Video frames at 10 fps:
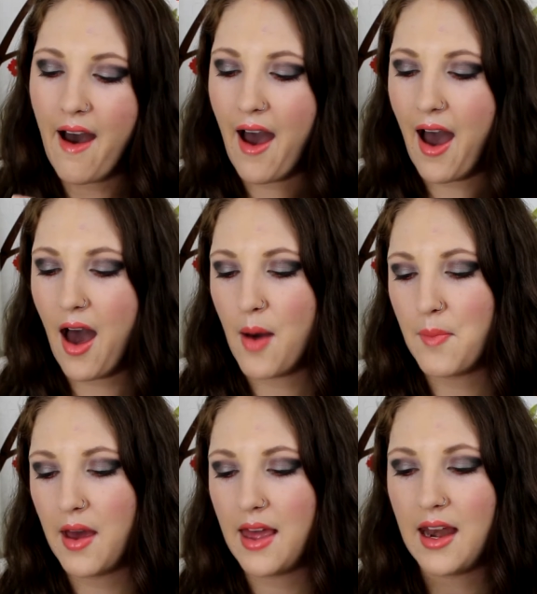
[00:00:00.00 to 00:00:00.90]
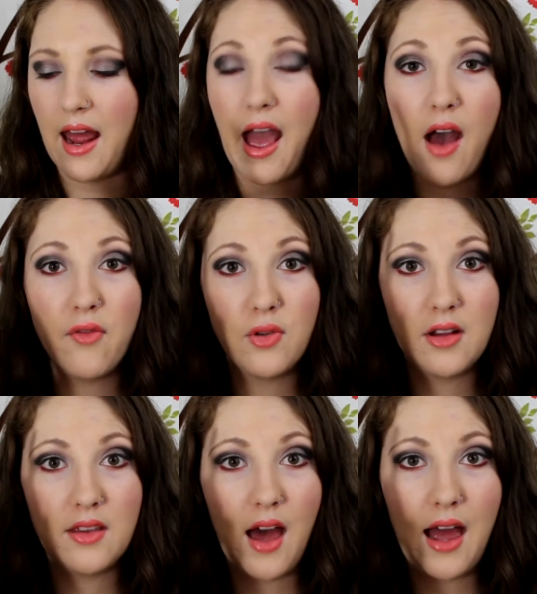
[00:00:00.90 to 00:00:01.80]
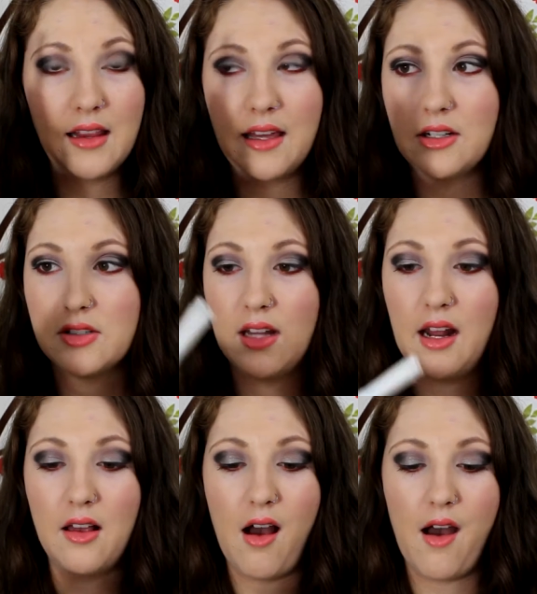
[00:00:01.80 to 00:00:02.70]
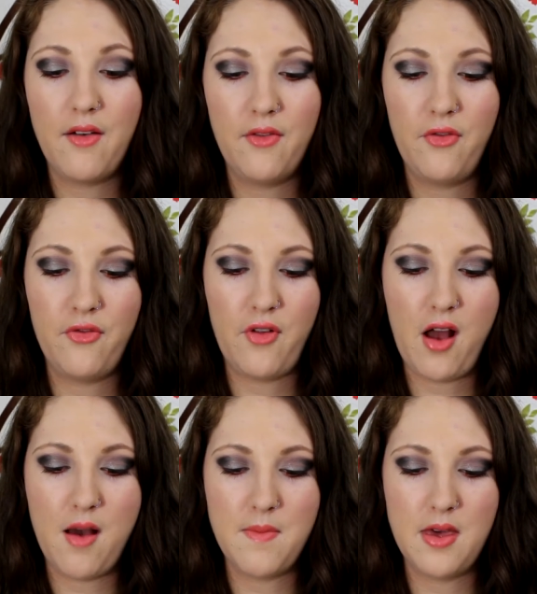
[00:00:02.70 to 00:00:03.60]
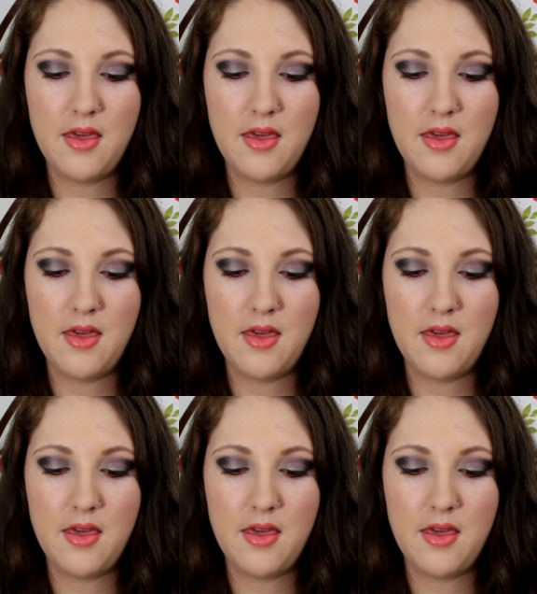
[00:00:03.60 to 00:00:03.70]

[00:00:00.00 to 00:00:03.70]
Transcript: um, and I have one of the eyeliners that I got from